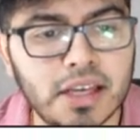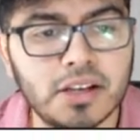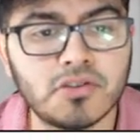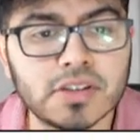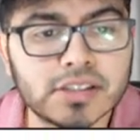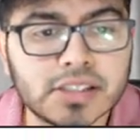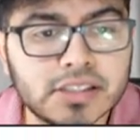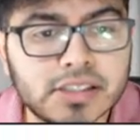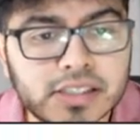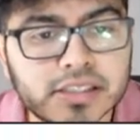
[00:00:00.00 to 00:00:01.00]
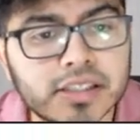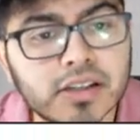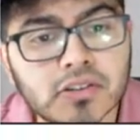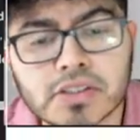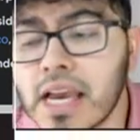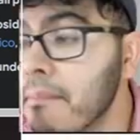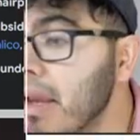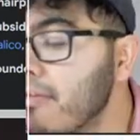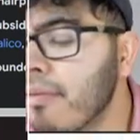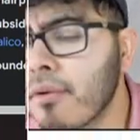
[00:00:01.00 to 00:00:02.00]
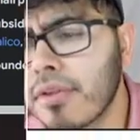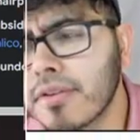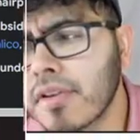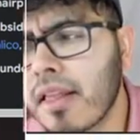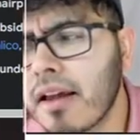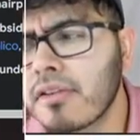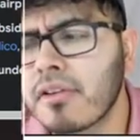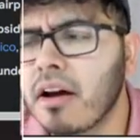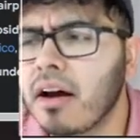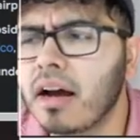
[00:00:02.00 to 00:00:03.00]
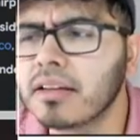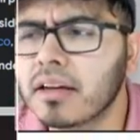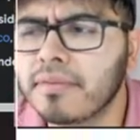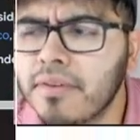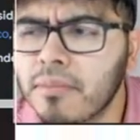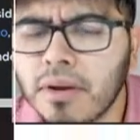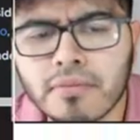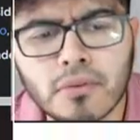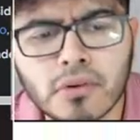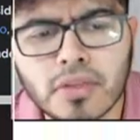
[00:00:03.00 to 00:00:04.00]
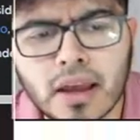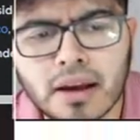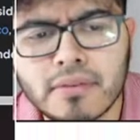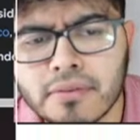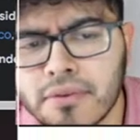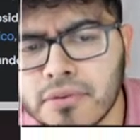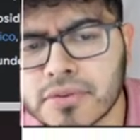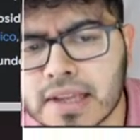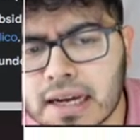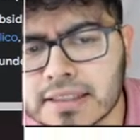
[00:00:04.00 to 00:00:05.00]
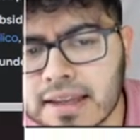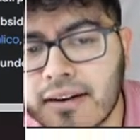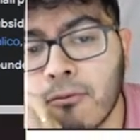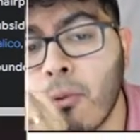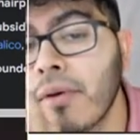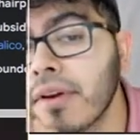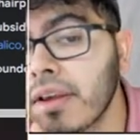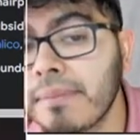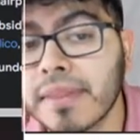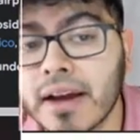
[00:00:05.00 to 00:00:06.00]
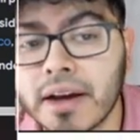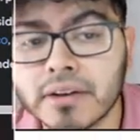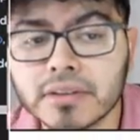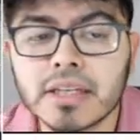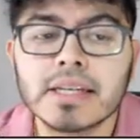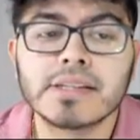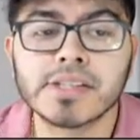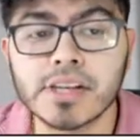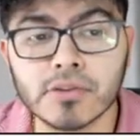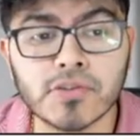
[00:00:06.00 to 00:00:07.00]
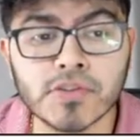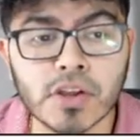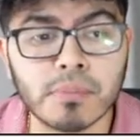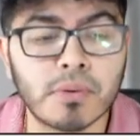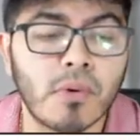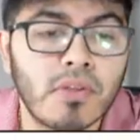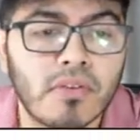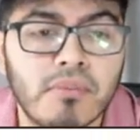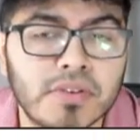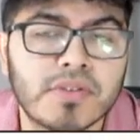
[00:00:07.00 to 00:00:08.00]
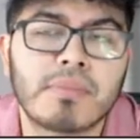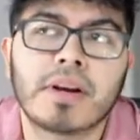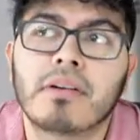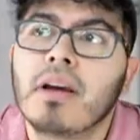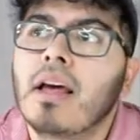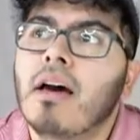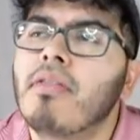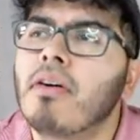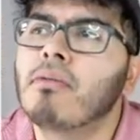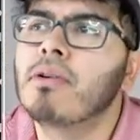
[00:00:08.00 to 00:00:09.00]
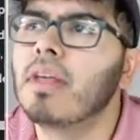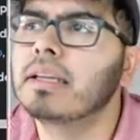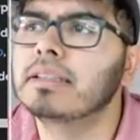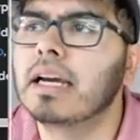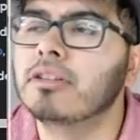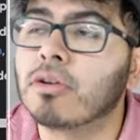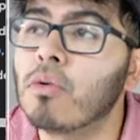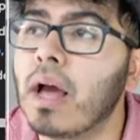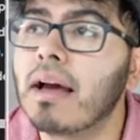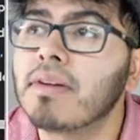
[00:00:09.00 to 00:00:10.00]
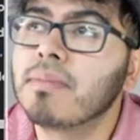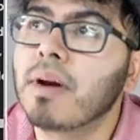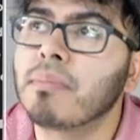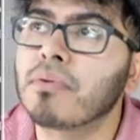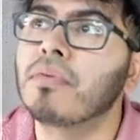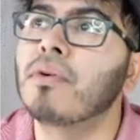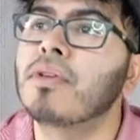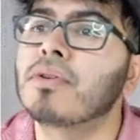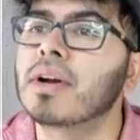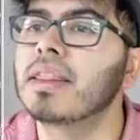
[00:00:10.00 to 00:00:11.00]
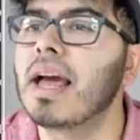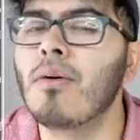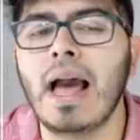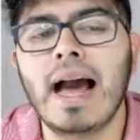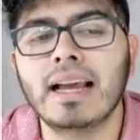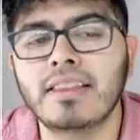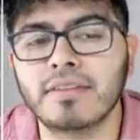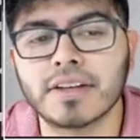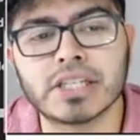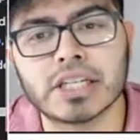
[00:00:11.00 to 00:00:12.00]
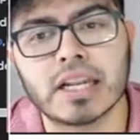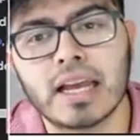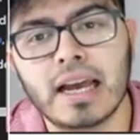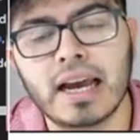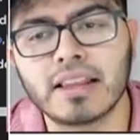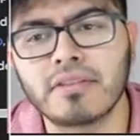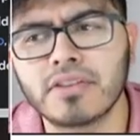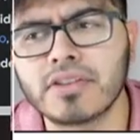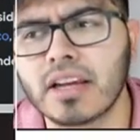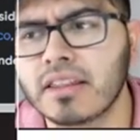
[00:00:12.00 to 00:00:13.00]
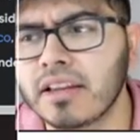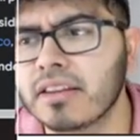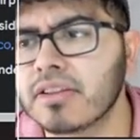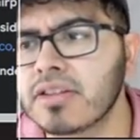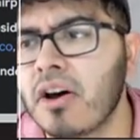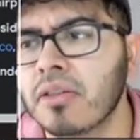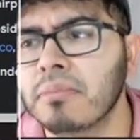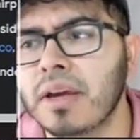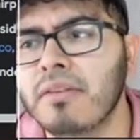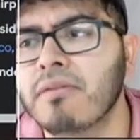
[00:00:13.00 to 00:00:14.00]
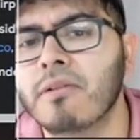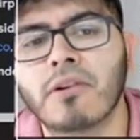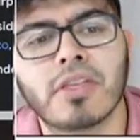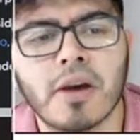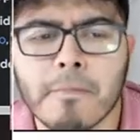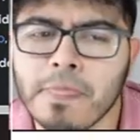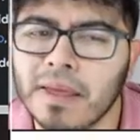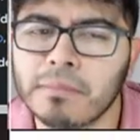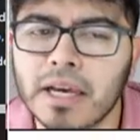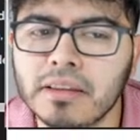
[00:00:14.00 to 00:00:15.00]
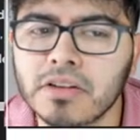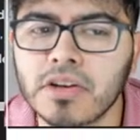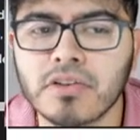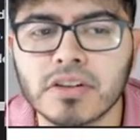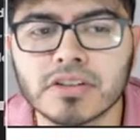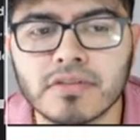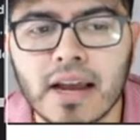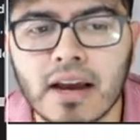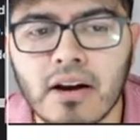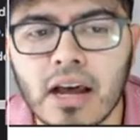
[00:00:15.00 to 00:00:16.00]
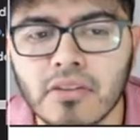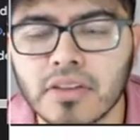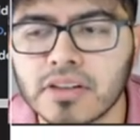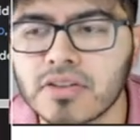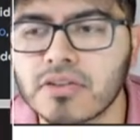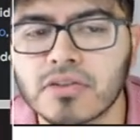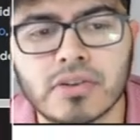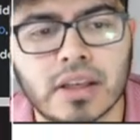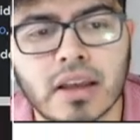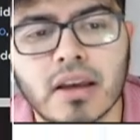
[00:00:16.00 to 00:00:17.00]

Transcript: Interested in seeing skills. Yeah, May fourth is a lot of, uh, I, I feel May fourth, I have a few stocks that I want to keep an eye out. Skills is going to be one of them, Mister Bear. Another one, I, I don't have it in my portfolio right now, Activision. Activision, I think, does on May fourth. And I'm kind of curious of how, how things are doing.